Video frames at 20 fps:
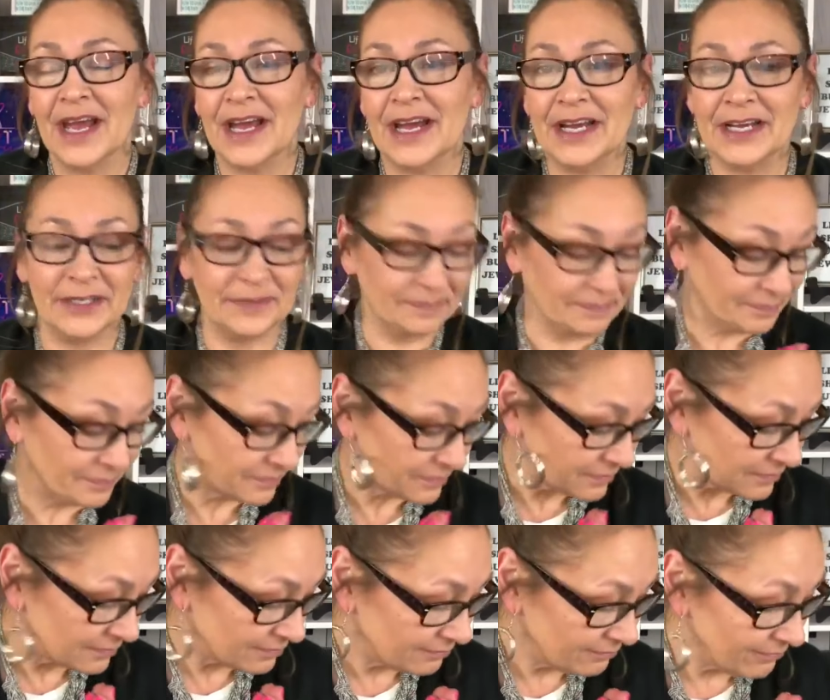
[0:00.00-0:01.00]
Um,
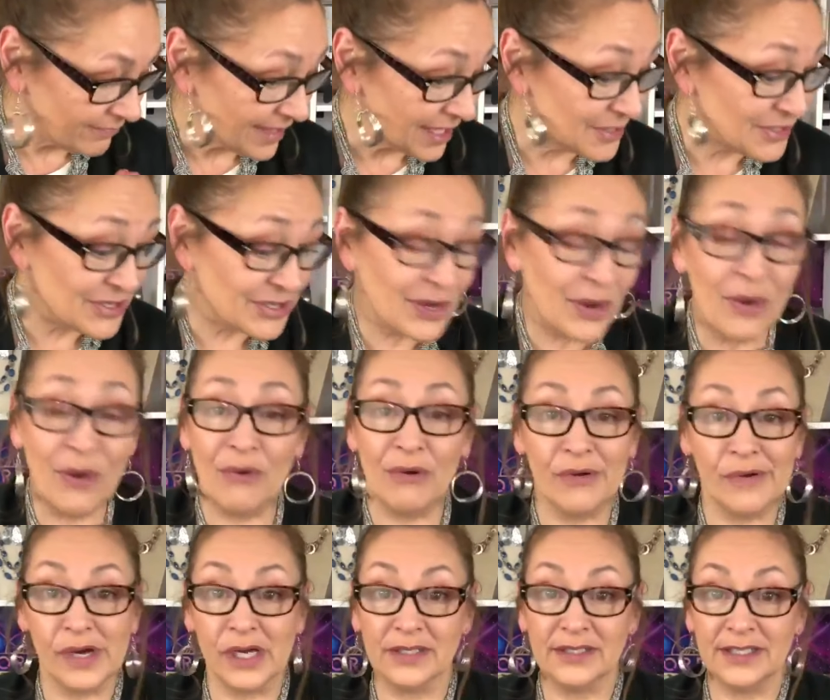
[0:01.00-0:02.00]

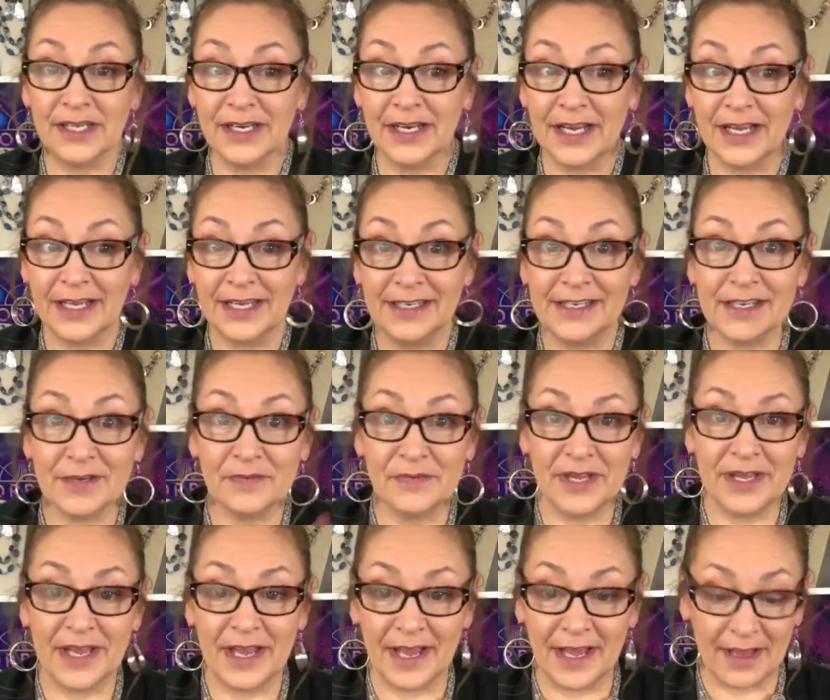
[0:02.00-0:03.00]
so, tonight
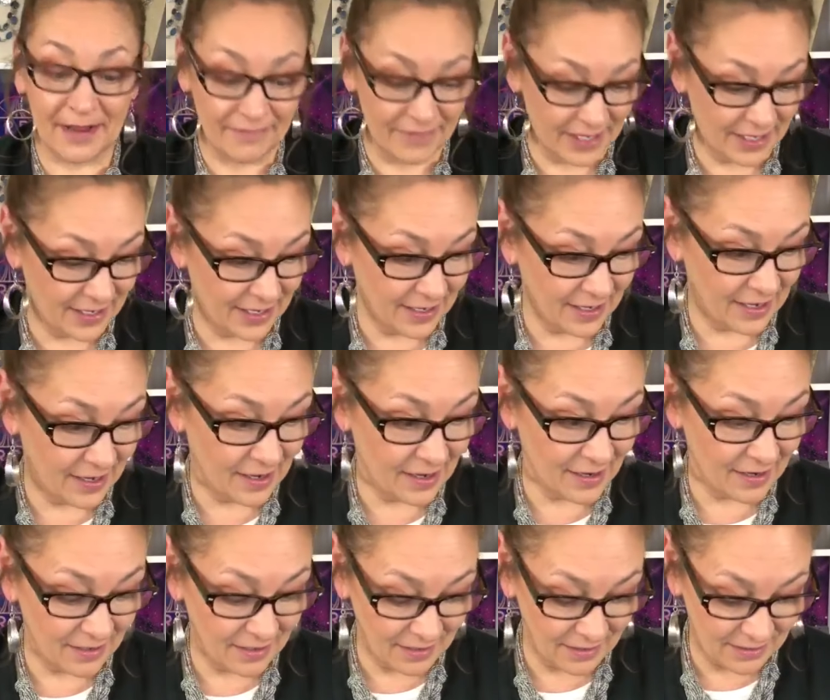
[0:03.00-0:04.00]
we have a
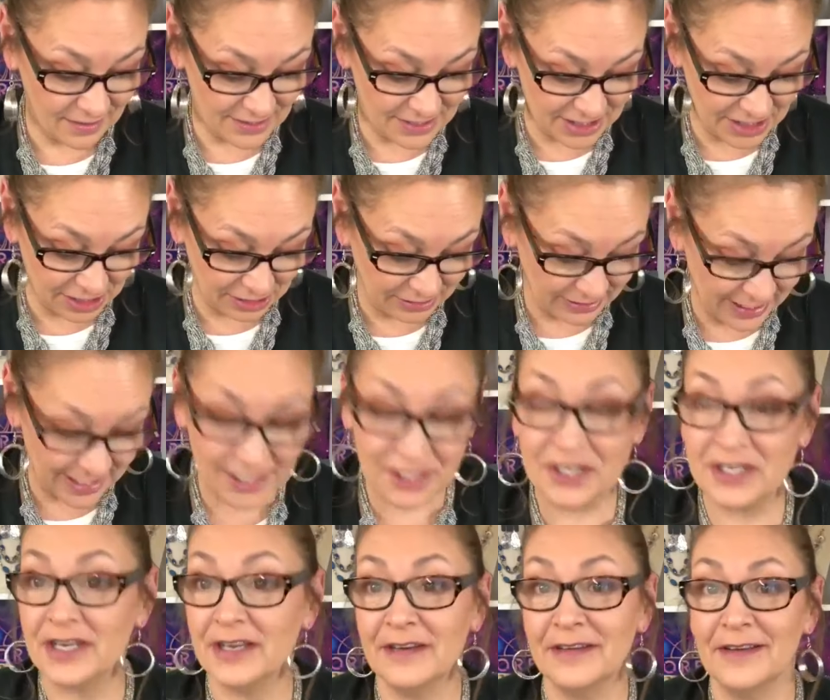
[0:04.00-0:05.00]

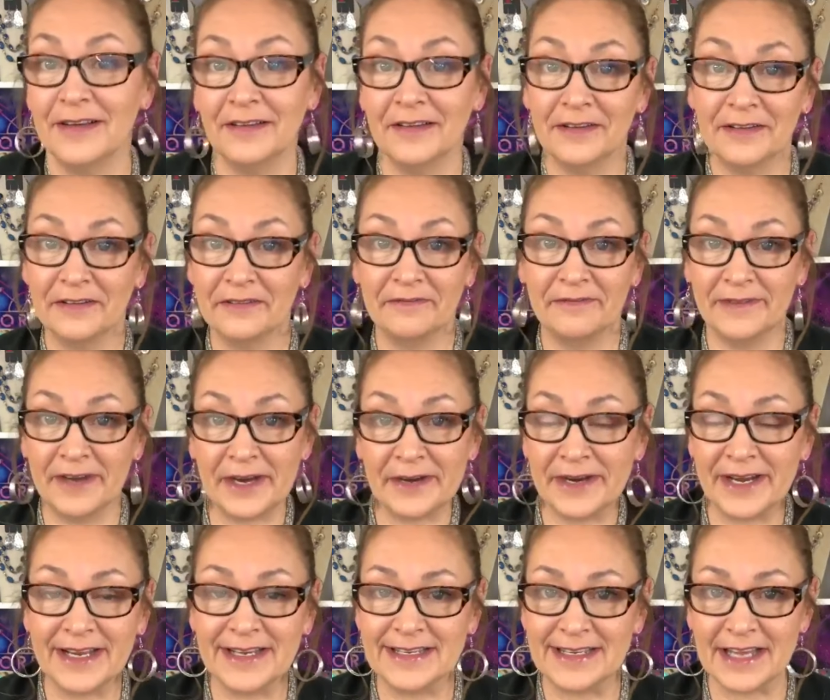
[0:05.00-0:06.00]
selection of
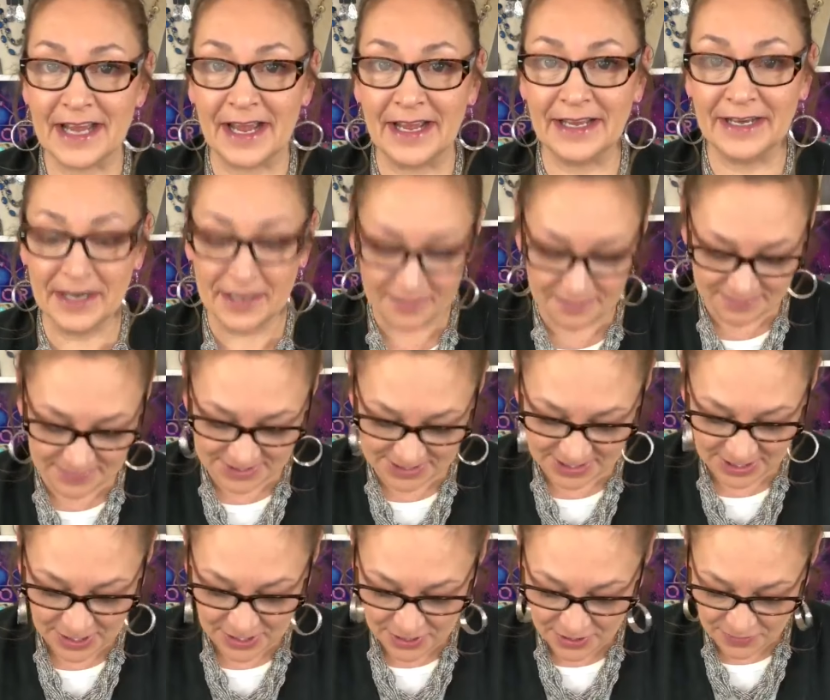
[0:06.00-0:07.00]
various
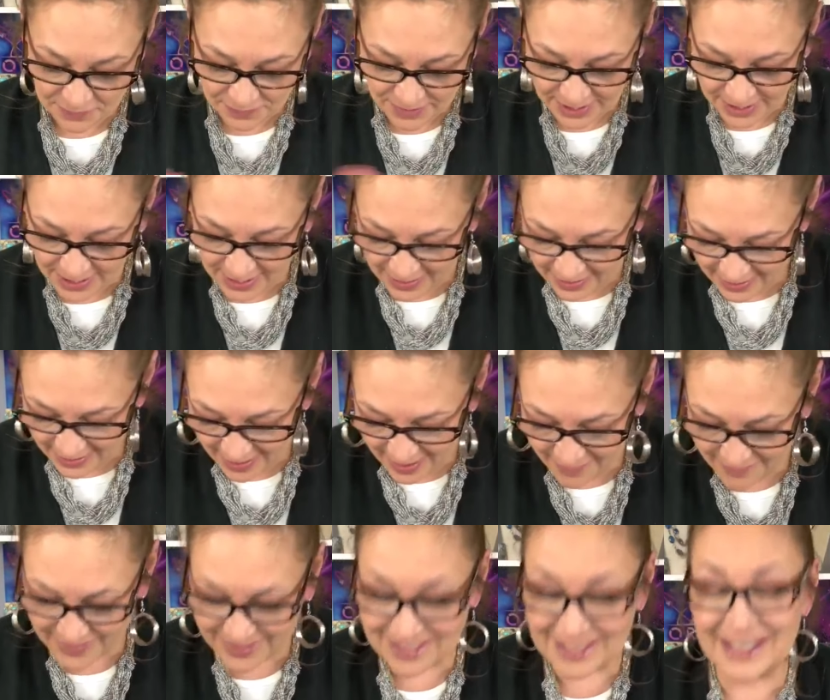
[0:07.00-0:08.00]
items we
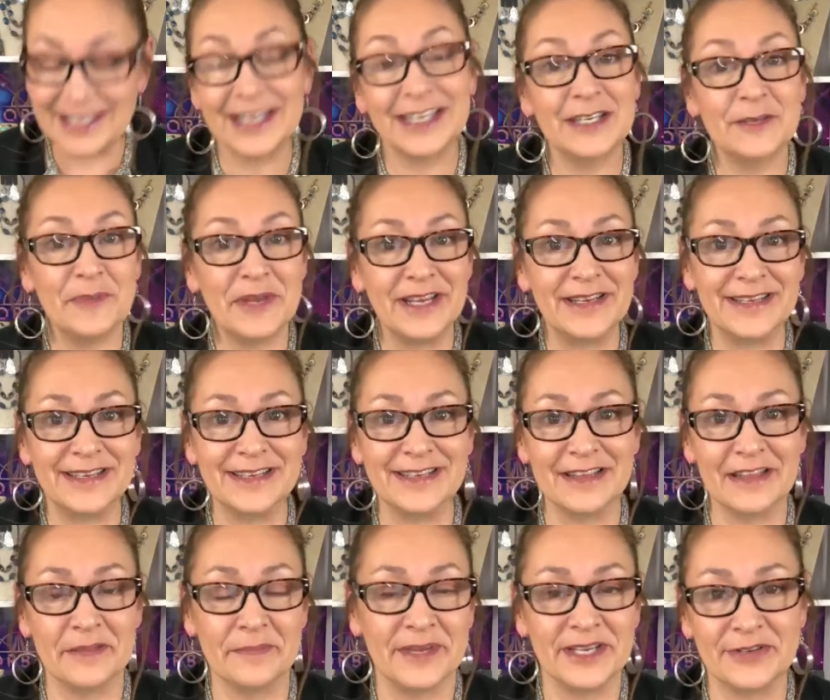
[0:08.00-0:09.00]
have six
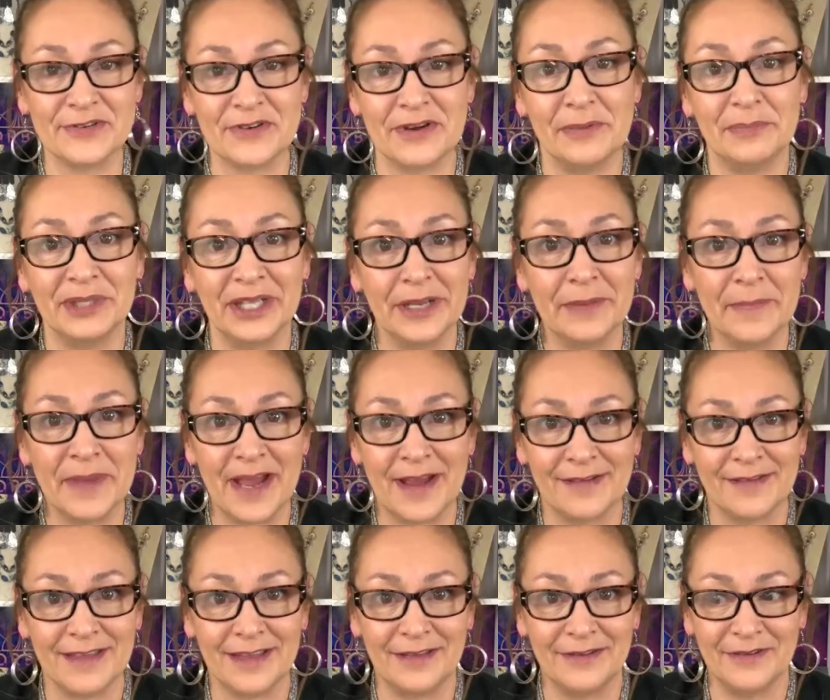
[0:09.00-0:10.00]
pieces in the mystery bling
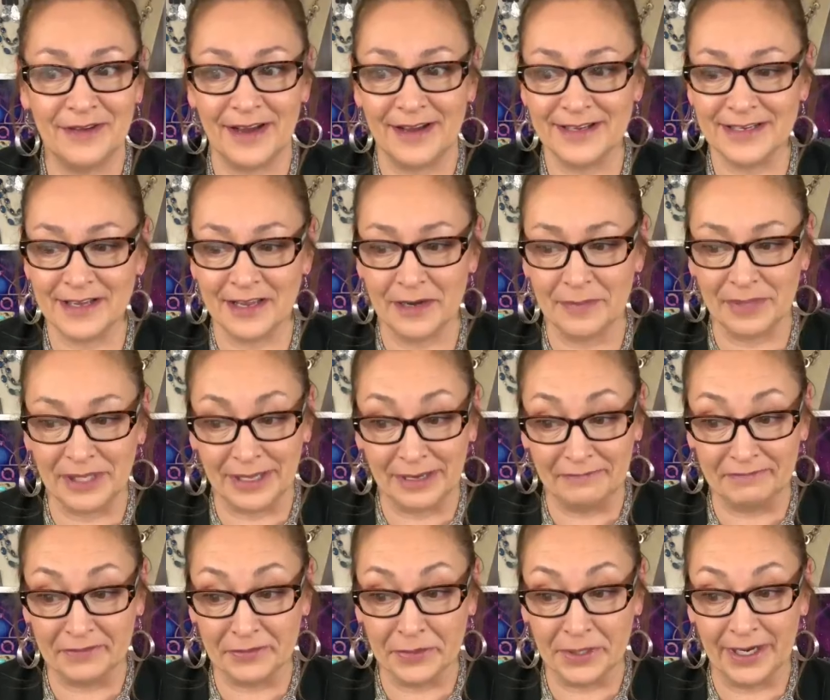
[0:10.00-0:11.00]
bag that you guys are going to
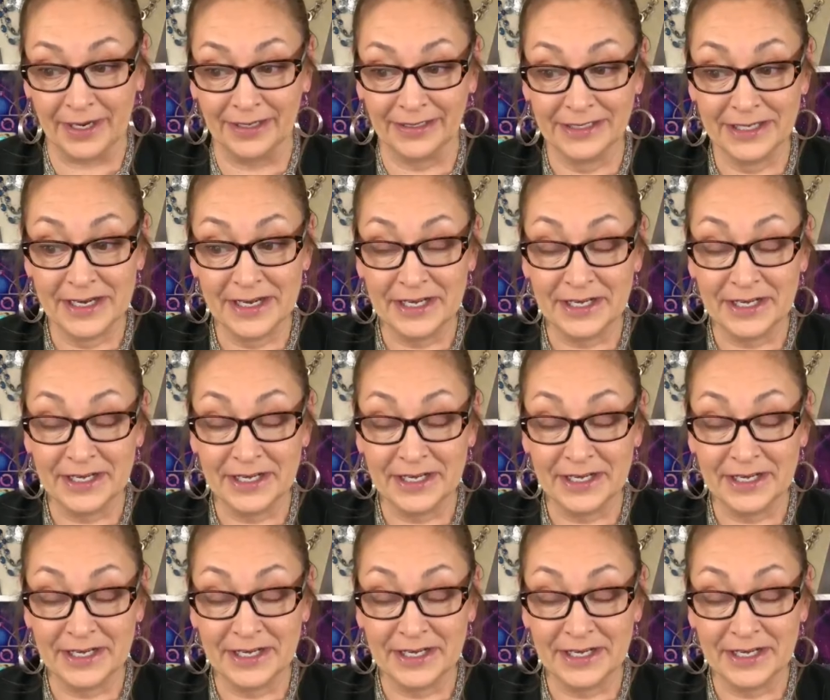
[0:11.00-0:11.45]
play for.